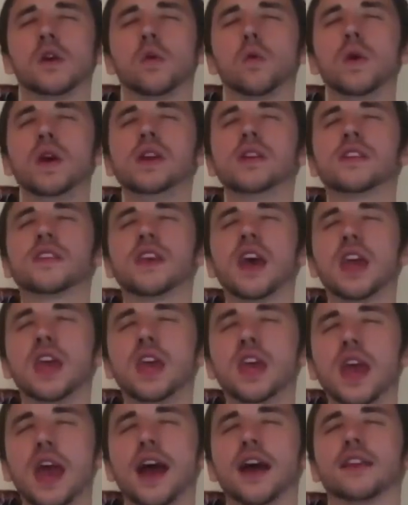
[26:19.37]
We say
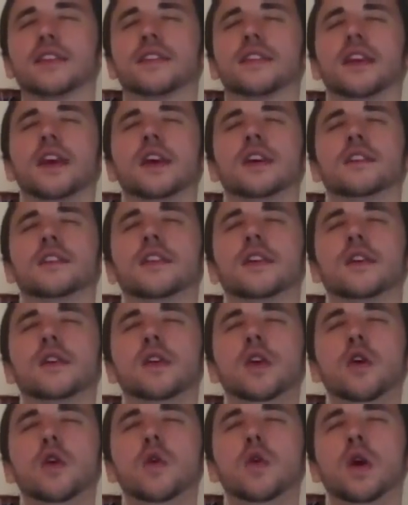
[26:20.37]
yes to
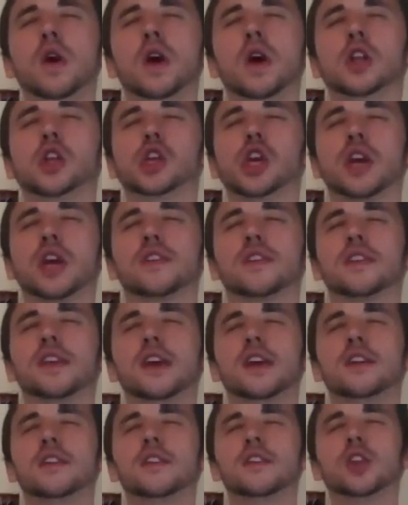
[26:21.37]
you just
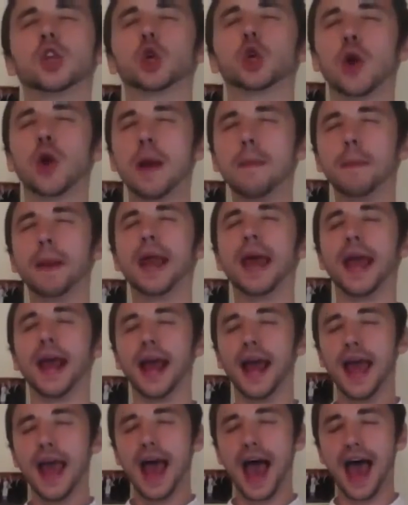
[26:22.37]

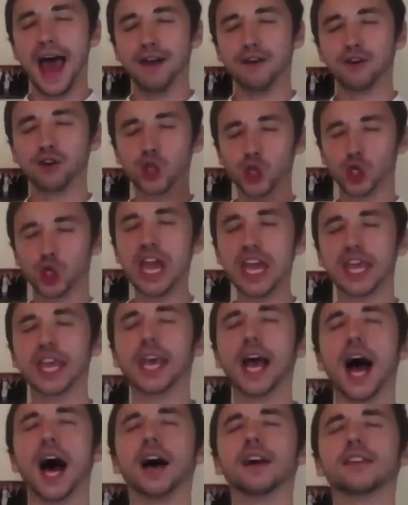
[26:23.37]
trembling and
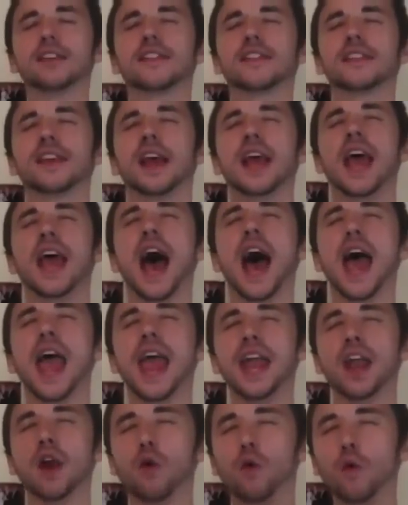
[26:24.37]
shaking us
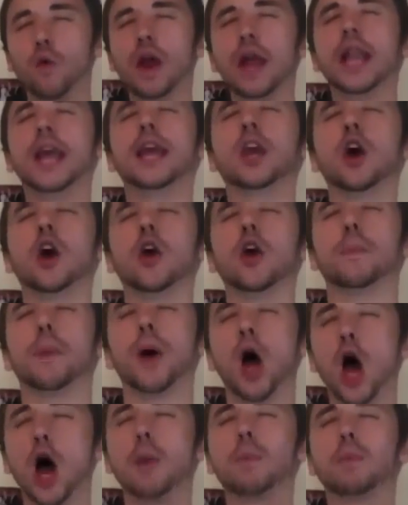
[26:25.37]
in a really good,
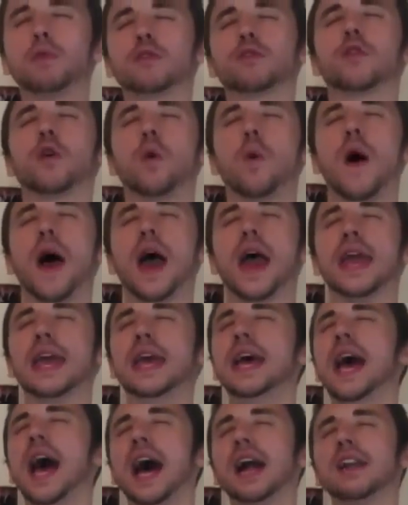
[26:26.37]
purposeful way
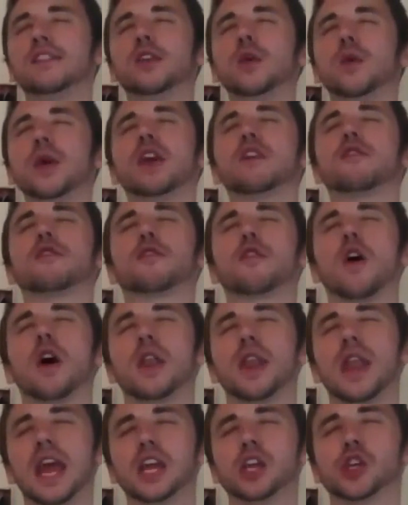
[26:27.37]
and doing it for our
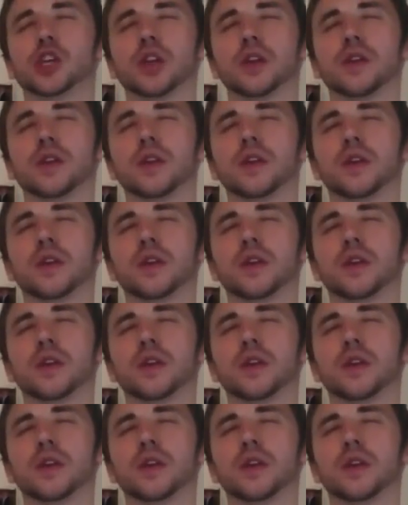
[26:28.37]
nation.